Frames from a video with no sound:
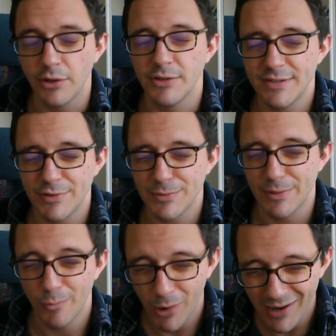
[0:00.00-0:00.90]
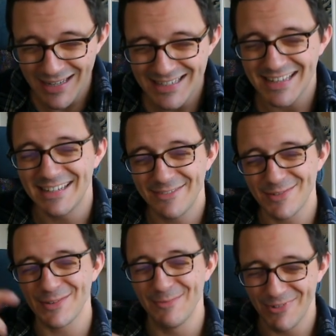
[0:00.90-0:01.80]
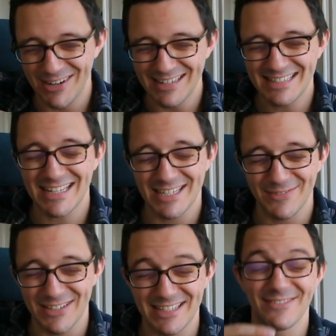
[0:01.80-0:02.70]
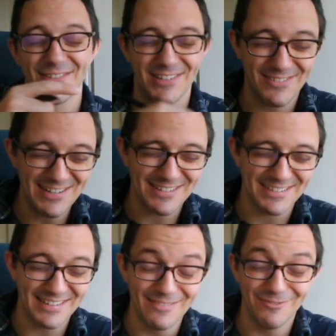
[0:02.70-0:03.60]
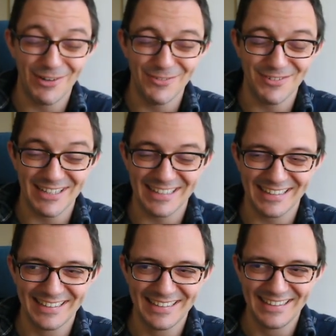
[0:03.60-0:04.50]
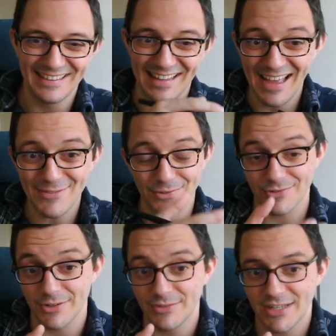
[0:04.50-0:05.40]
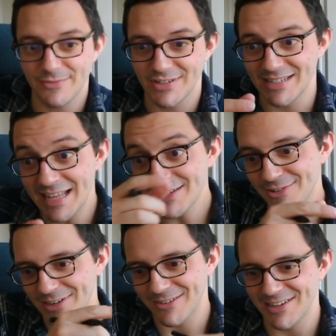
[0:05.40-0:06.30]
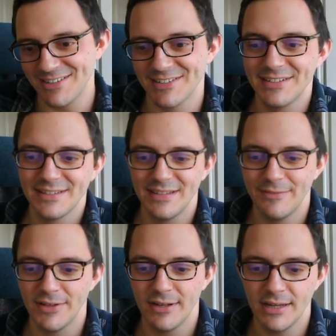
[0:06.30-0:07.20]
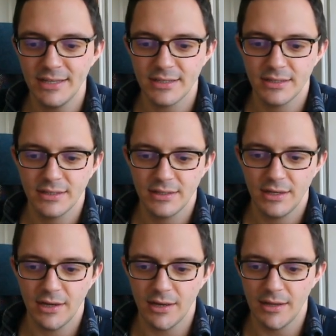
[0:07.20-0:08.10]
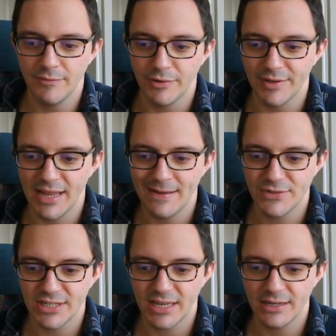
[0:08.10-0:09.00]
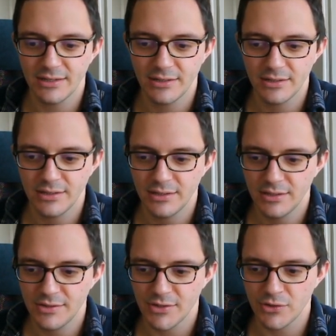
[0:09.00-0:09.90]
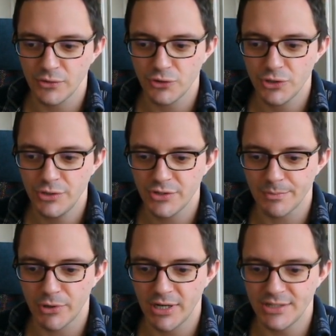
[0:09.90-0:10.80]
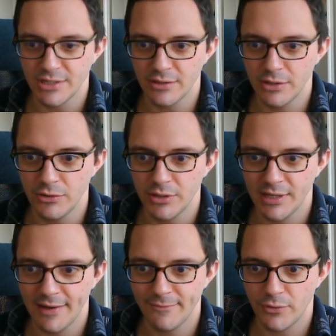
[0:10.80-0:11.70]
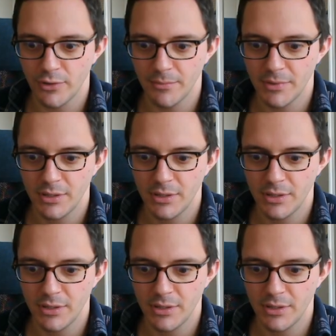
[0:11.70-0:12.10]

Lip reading: difference between y's, and difference between y's satisfies a differential equation involving the f's also satisfies an integral equation, if you like, involving f's again. So it's not too surprising that you can get from